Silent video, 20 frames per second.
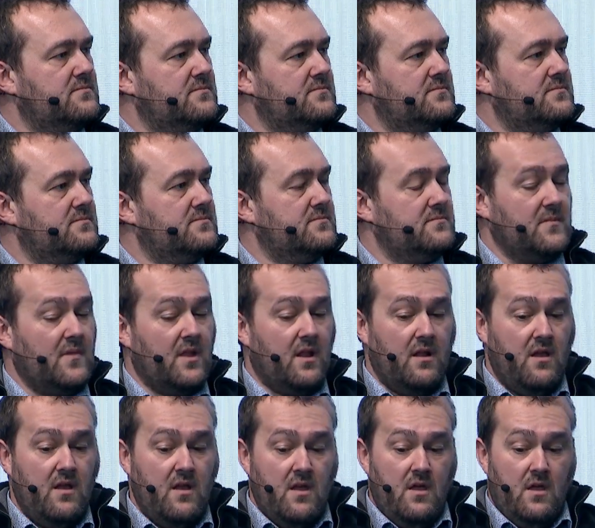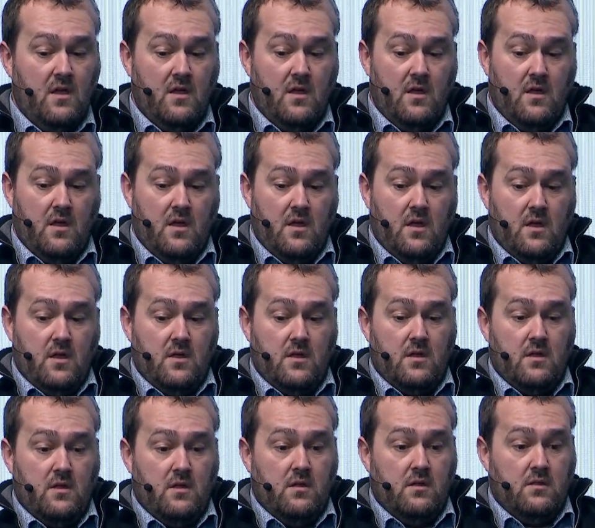are you happy that?
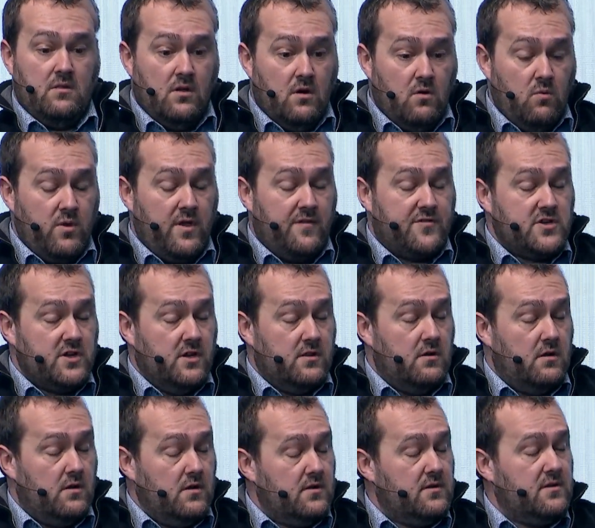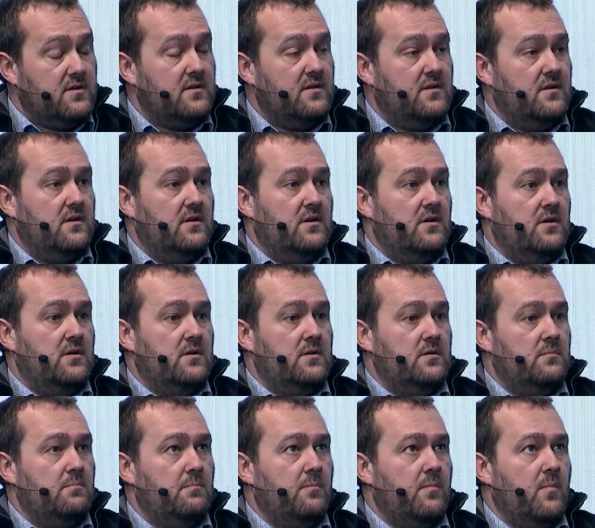No, we have shared a lot.
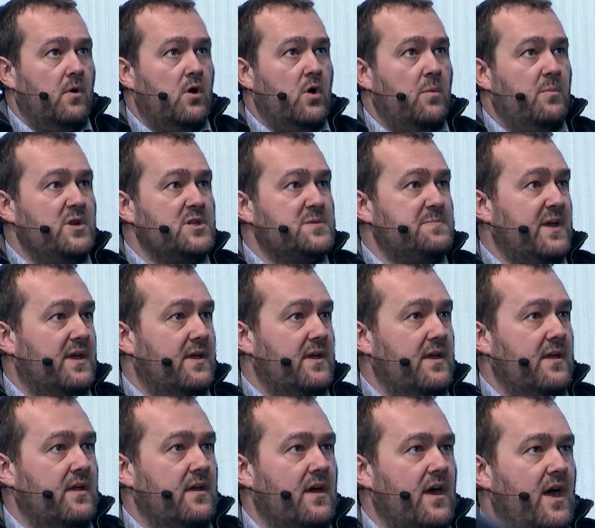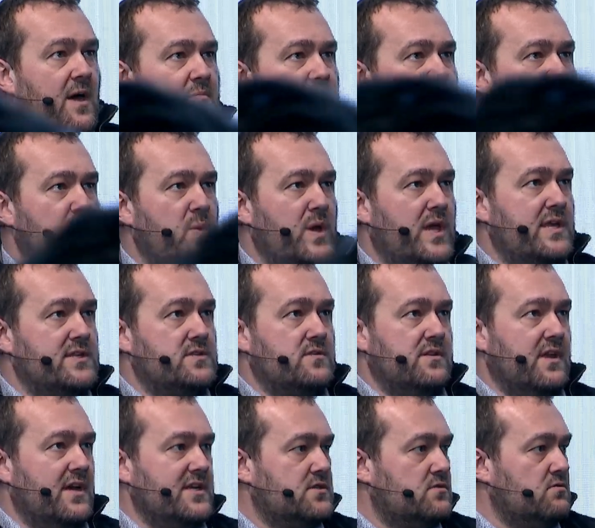Globally speaking, IP Fabric is a
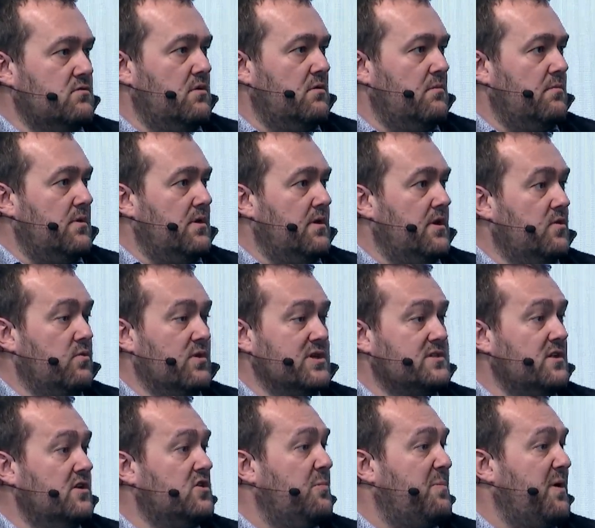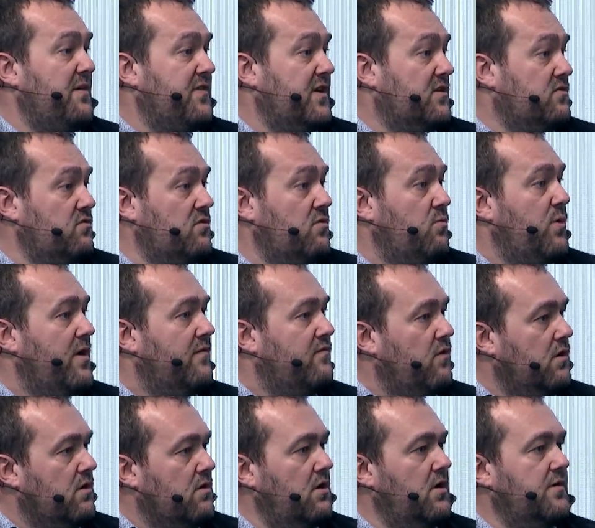nice tool. It was not a perfect tool. We have
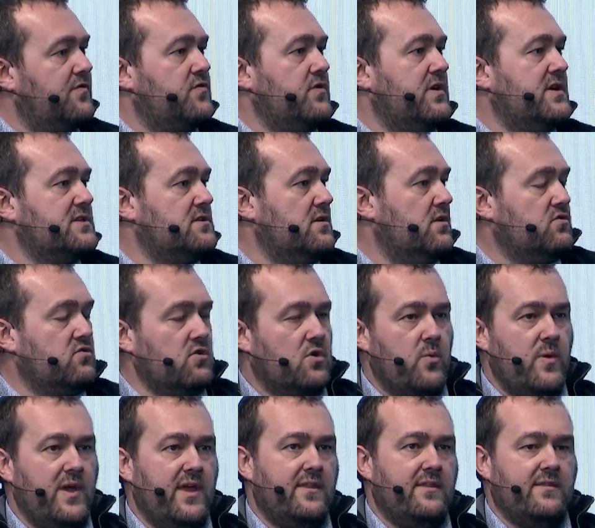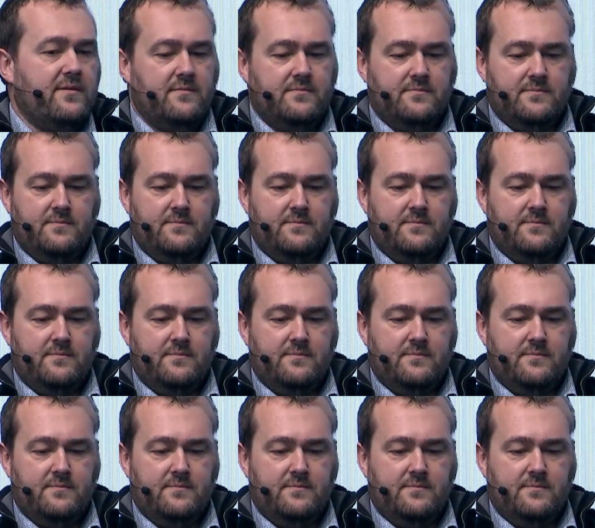worked a lot together to create